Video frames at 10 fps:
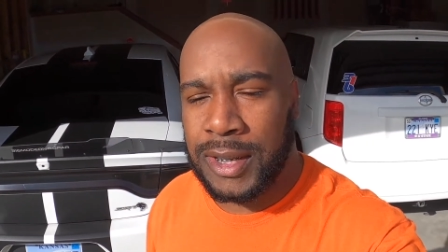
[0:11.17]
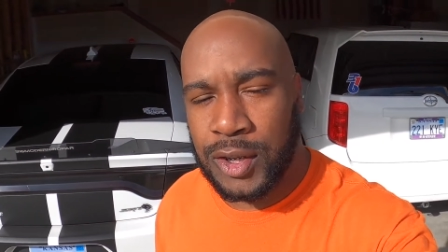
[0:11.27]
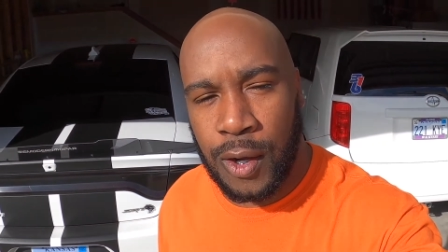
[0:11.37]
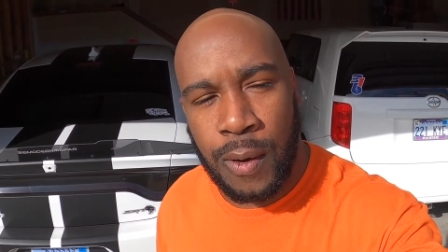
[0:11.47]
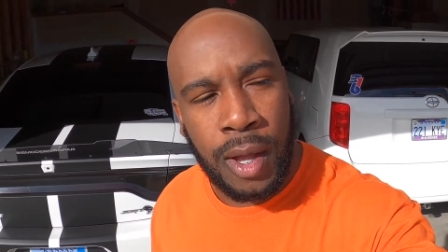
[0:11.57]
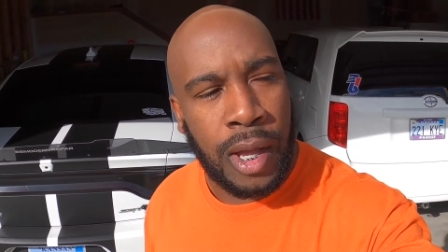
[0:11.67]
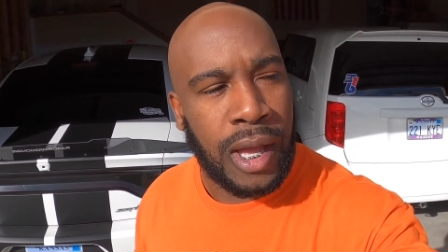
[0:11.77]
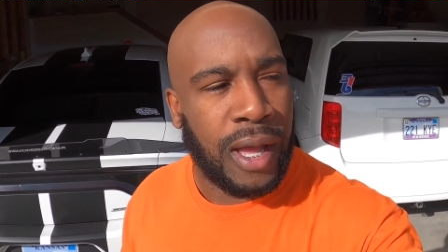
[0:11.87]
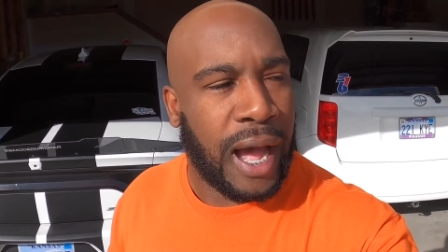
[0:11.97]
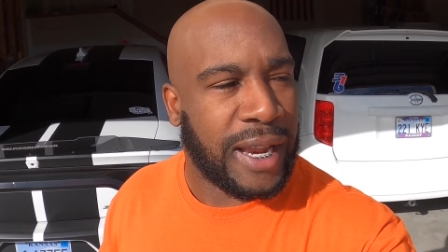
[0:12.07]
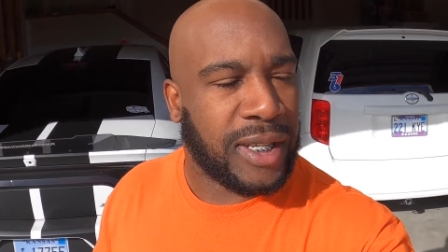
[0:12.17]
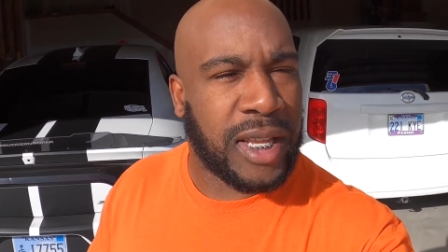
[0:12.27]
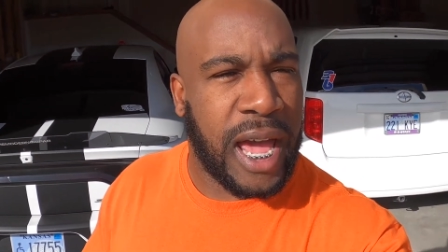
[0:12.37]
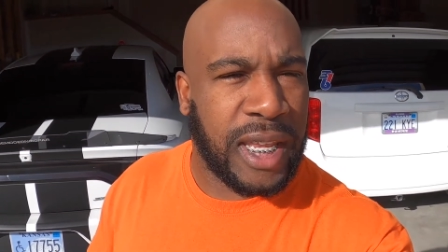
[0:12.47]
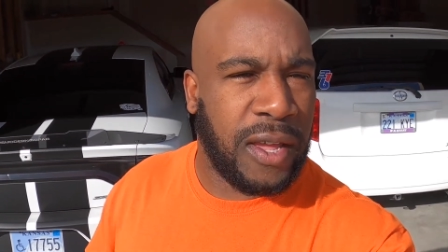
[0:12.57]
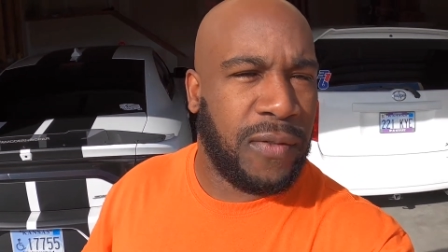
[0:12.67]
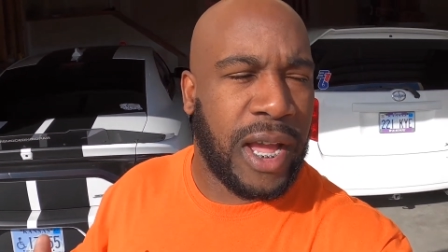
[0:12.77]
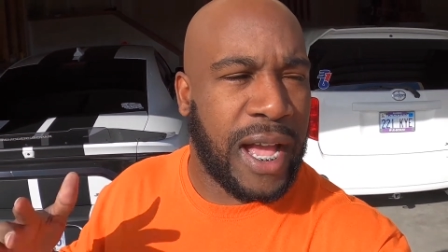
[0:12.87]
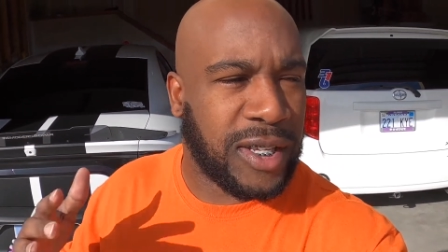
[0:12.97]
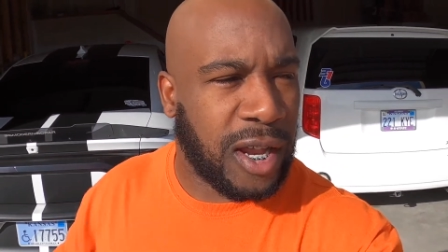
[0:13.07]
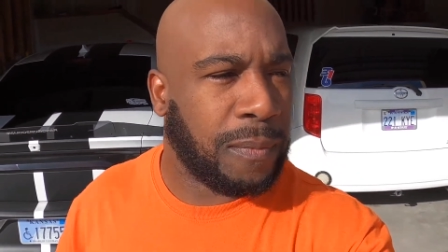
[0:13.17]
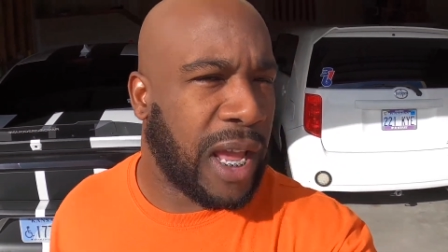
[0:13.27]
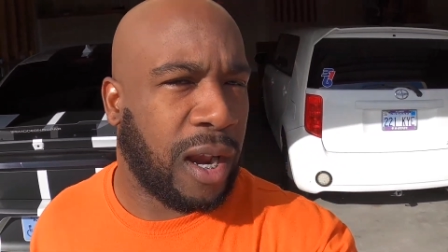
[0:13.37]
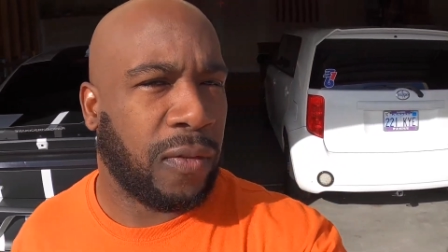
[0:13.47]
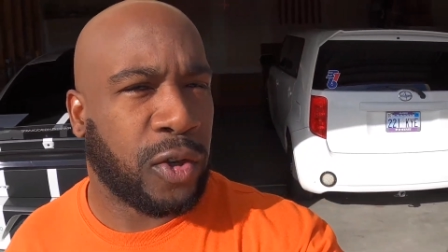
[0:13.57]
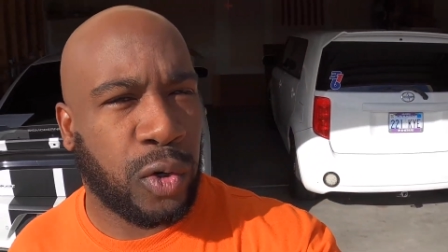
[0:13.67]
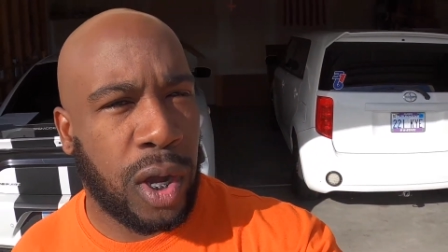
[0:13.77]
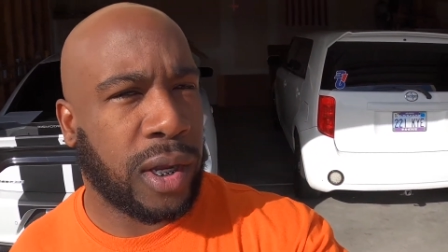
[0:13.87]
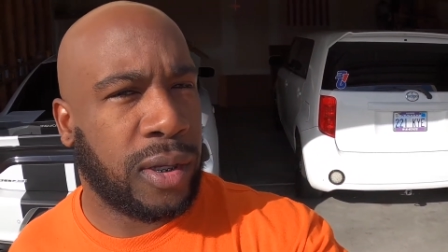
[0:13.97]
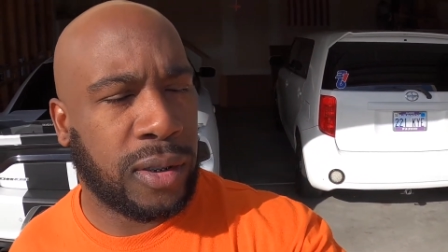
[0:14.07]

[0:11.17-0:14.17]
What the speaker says: So I decided to give you guys an update on the truck.